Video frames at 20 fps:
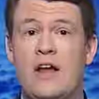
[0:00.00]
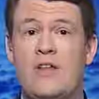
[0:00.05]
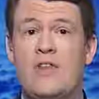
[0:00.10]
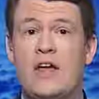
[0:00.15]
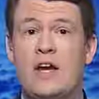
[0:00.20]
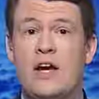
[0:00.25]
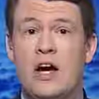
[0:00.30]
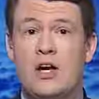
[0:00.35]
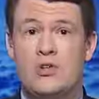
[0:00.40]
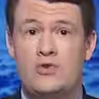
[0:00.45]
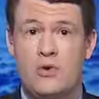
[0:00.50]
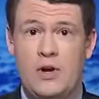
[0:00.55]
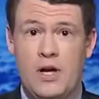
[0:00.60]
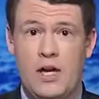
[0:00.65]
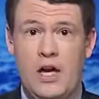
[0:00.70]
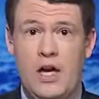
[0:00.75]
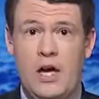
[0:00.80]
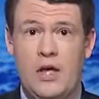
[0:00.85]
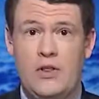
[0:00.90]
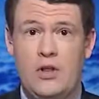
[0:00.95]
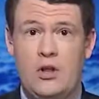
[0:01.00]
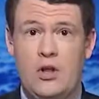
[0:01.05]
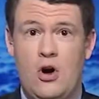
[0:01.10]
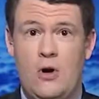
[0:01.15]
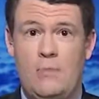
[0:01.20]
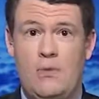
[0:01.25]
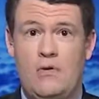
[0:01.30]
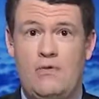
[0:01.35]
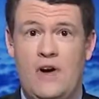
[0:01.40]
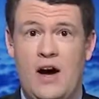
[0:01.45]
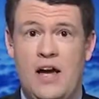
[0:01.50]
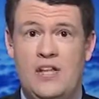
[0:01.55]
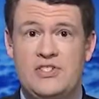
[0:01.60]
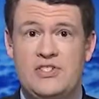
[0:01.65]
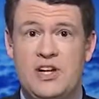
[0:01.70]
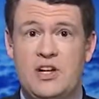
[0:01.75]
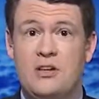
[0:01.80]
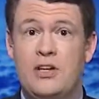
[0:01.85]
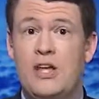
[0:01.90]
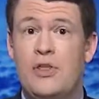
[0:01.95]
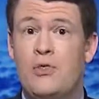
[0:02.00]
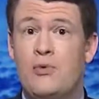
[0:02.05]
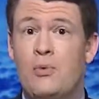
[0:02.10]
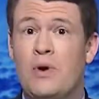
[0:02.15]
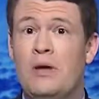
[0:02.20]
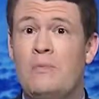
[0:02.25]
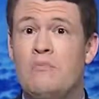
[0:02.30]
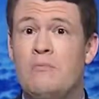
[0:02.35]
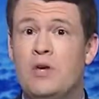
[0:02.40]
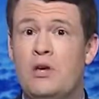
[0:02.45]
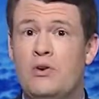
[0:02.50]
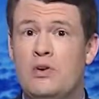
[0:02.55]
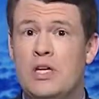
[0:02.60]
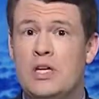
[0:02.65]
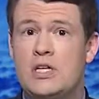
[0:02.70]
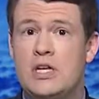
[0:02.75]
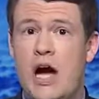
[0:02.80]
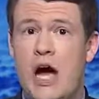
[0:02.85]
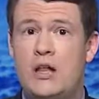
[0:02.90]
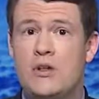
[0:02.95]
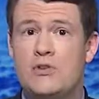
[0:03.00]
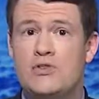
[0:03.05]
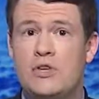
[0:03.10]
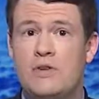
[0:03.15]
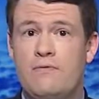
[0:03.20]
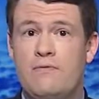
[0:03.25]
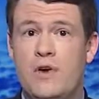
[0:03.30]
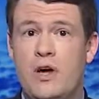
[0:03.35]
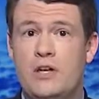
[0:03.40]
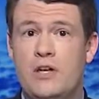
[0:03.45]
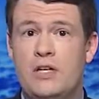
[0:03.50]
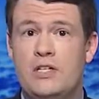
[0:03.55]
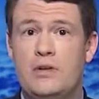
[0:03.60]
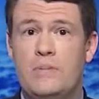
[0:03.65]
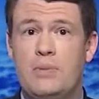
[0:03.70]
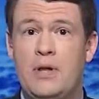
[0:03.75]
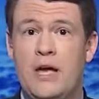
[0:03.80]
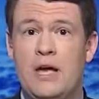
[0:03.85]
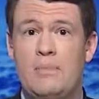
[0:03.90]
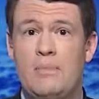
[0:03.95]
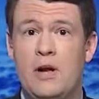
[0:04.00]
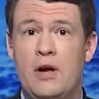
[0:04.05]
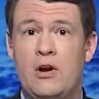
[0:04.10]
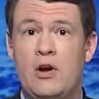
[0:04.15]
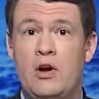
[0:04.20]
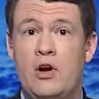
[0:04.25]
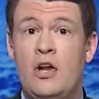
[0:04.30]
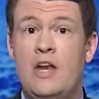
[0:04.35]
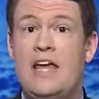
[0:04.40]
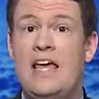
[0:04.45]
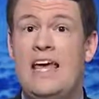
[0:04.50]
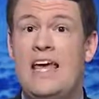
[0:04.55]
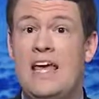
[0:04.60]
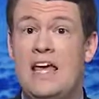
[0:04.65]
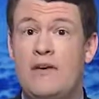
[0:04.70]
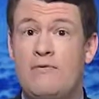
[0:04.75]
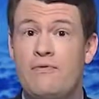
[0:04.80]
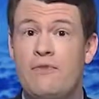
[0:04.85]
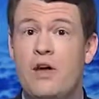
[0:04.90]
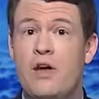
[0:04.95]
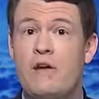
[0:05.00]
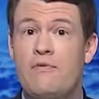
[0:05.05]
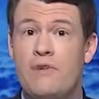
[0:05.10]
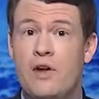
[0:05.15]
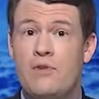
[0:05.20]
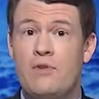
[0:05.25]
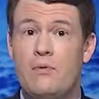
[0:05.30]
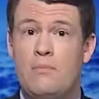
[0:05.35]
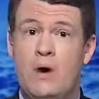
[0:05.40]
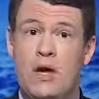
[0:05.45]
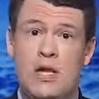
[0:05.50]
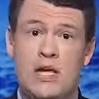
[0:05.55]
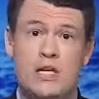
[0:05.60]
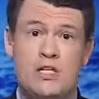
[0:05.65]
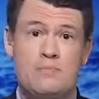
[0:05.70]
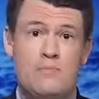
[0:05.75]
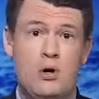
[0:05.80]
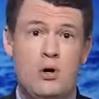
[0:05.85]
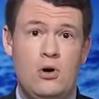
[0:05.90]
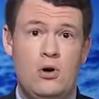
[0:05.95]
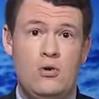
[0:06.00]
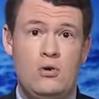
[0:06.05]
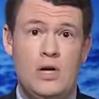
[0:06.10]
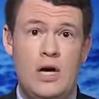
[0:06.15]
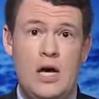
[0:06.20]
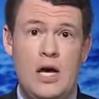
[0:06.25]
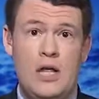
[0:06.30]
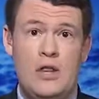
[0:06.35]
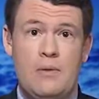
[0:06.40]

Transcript: in the country. The law provides nearly $3 million in funding to Planned Parenthood if federal money is pulled.